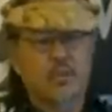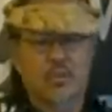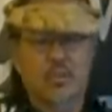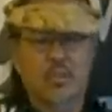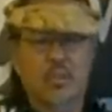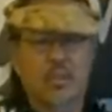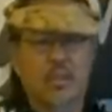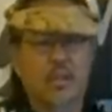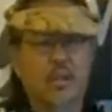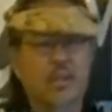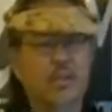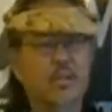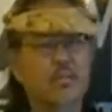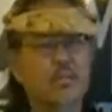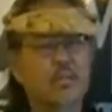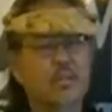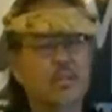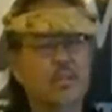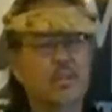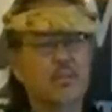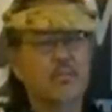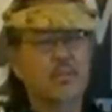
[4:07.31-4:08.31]
He was there. He
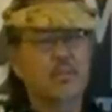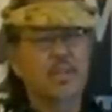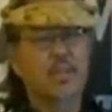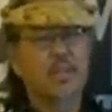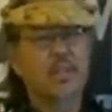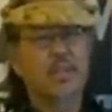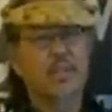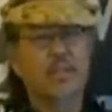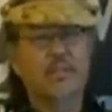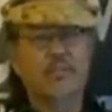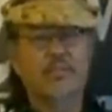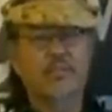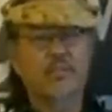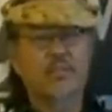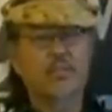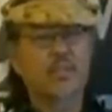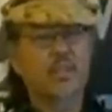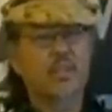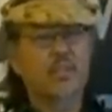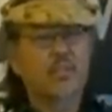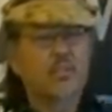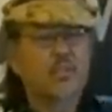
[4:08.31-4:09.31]
was in the meeting.
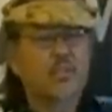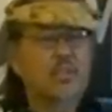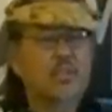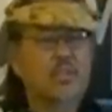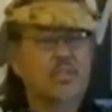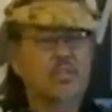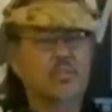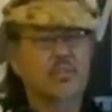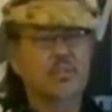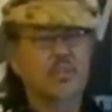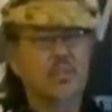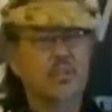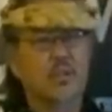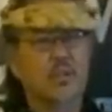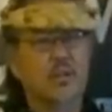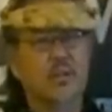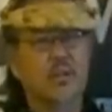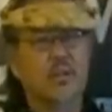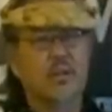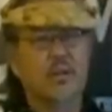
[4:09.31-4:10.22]
First they told us he was in